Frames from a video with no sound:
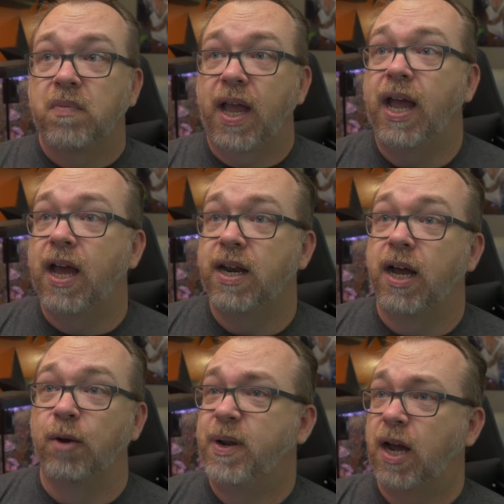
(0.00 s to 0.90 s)
and uh,
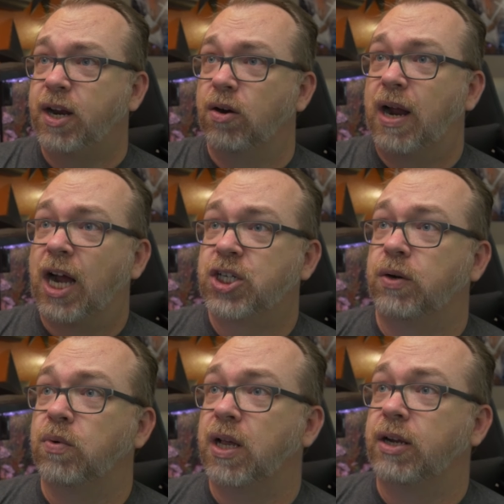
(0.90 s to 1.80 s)
it'll be down here actually
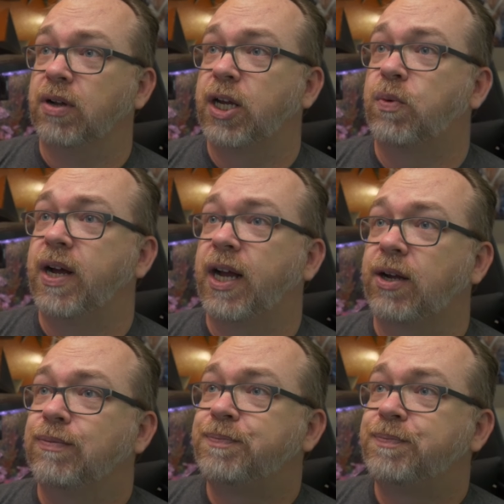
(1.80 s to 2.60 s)
really, really quick.